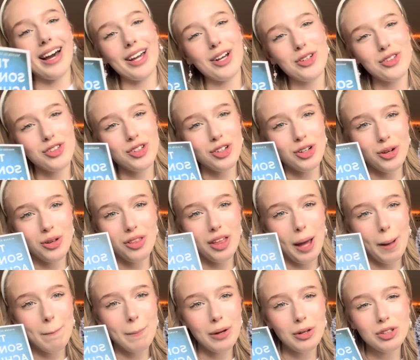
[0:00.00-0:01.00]
also know
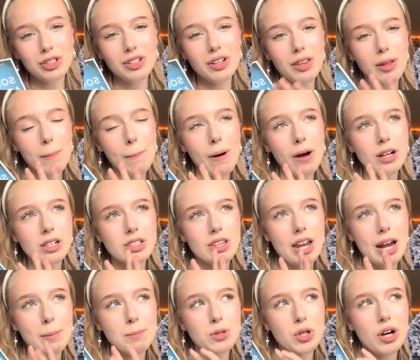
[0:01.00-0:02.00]
that most of the books that
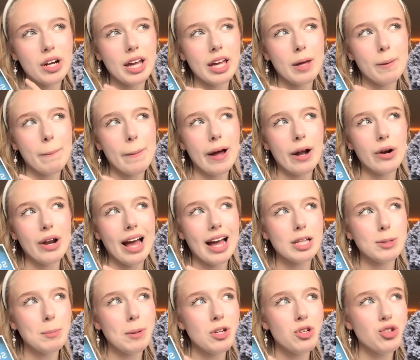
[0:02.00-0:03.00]
I'm talking about has
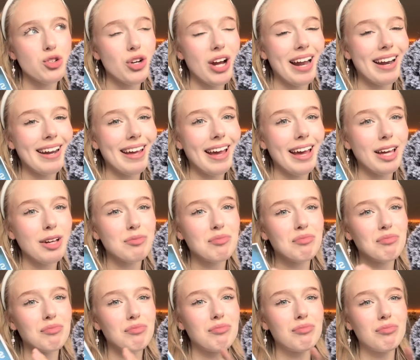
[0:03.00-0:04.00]
been trending
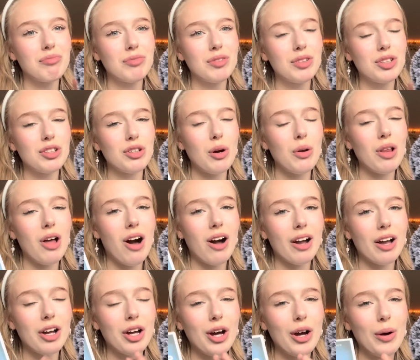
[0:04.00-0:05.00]
so long
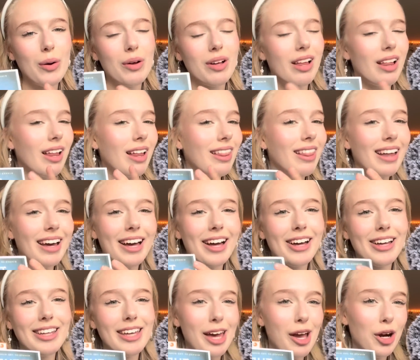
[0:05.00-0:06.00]
ago, like a
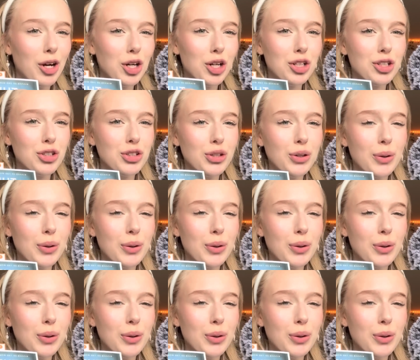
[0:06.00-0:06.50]
year or two.